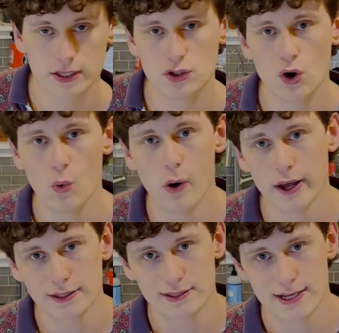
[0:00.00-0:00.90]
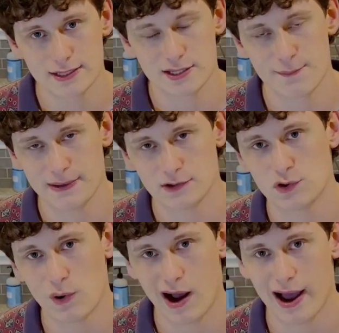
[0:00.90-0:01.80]
don't want it to be too
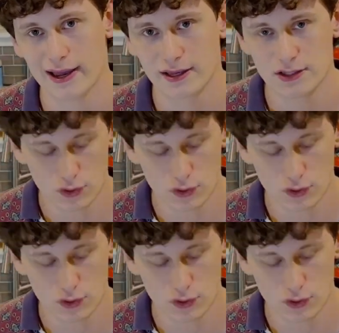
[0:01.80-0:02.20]
high. You don't